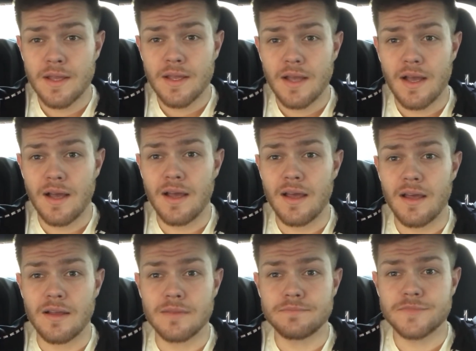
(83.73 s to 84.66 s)

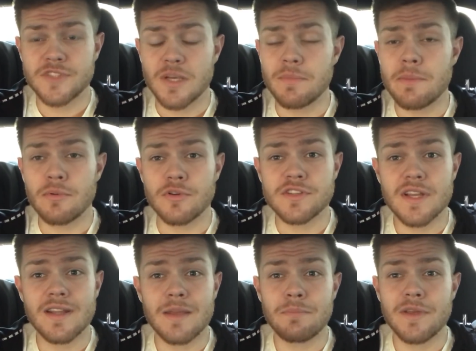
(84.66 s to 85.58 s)
Some people are
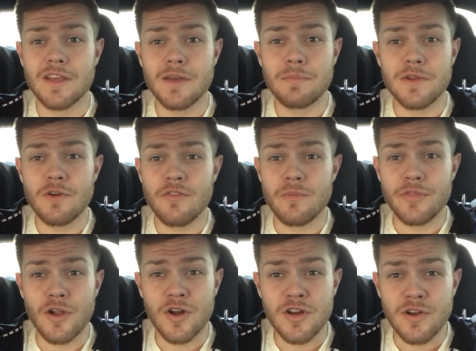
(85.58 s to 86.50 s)
saying they can pick up anywhere from
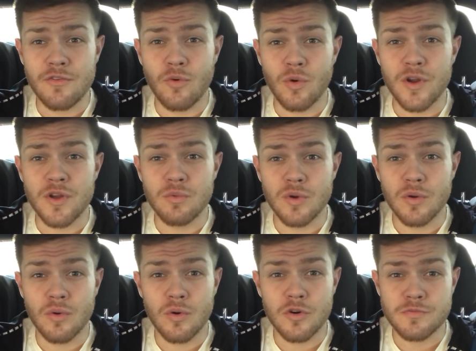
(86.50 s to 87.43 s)
30 to 40
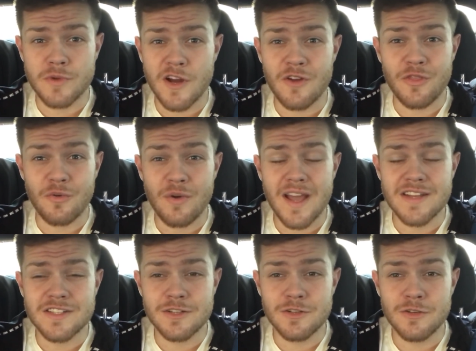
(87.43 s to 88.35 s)
rear-wheel horsepower at the right
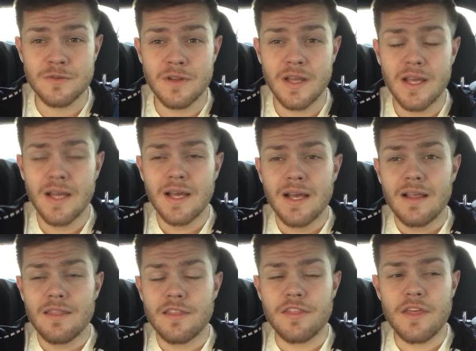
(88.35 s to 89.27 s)
tune.
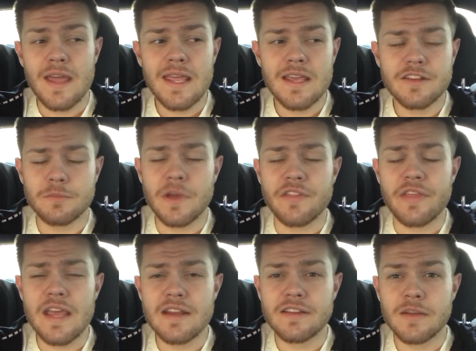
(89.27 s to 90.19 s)
The thing is about
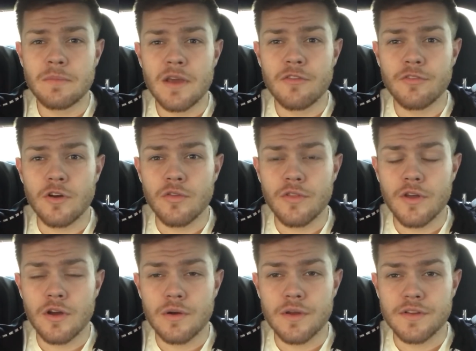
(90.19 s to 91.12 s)
the 18 manifold,
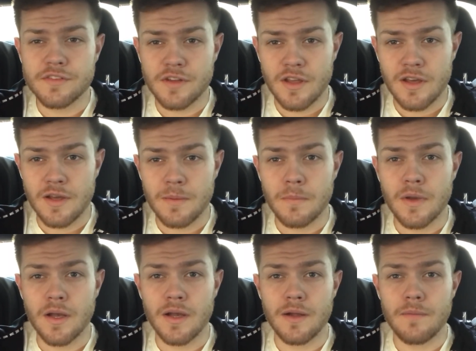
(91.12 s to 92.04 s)
though, is
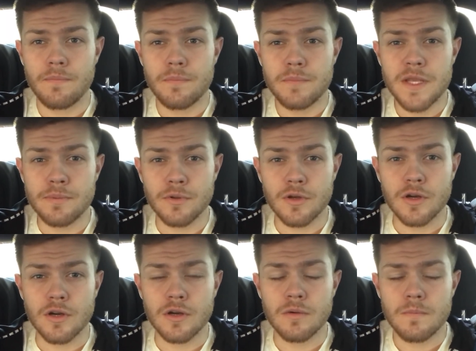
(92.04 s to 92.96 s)
people
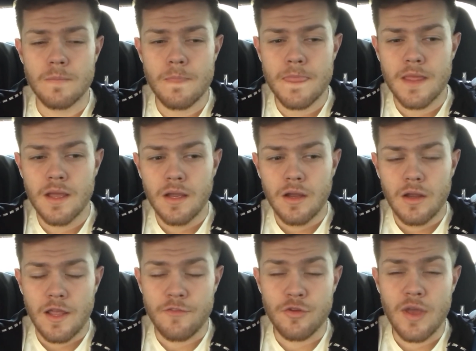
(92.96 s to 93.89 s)
are,
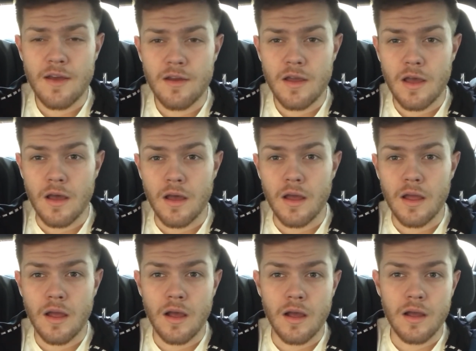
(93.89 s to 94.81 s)
if you have
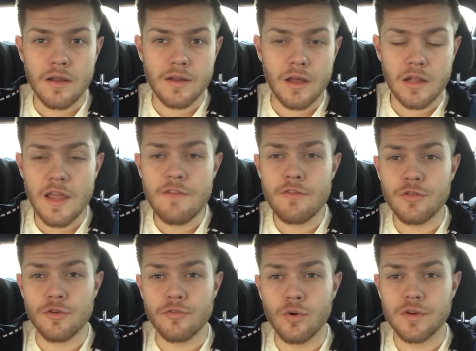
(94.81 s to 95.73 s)
an 11
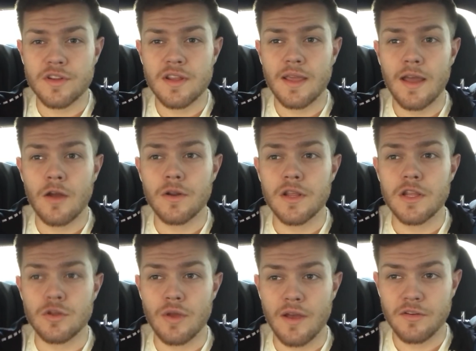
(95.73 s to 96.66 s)
through 14 Coyote,
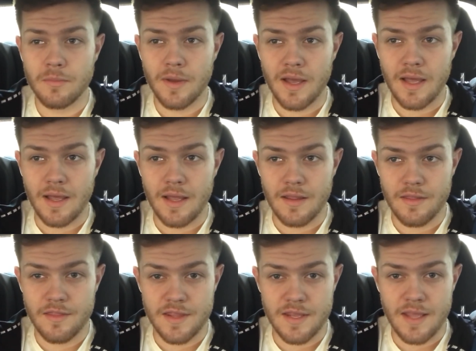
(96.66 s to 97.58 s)
you have to buy
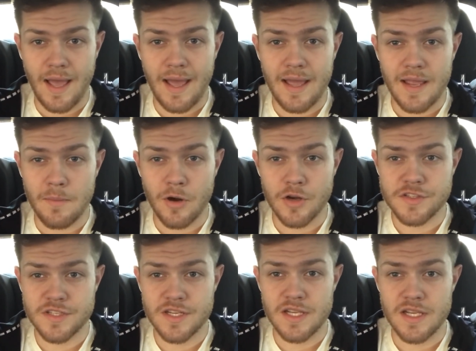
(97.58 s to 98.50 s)
the
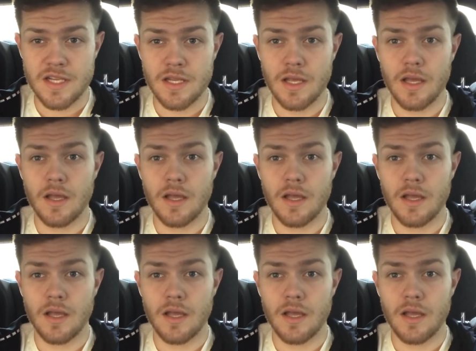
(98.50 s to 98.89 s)
IMRC